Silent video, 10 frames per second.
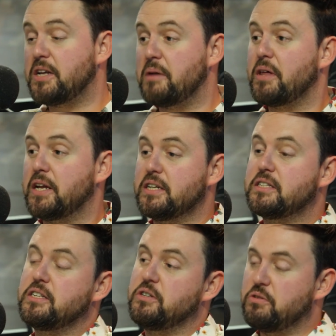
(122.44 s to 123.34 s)
time that I did
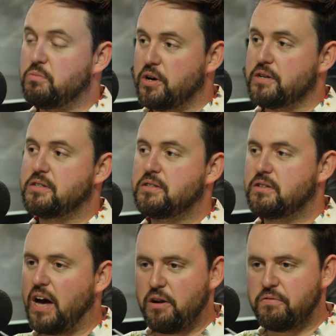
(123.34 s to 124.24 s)
see you was,
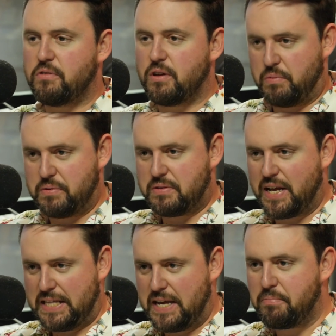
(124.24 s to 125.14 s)
I don't know if it was
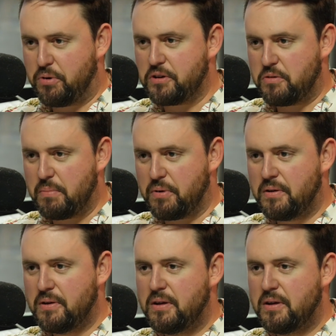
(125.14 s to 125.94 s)
at the airport. Do you remember?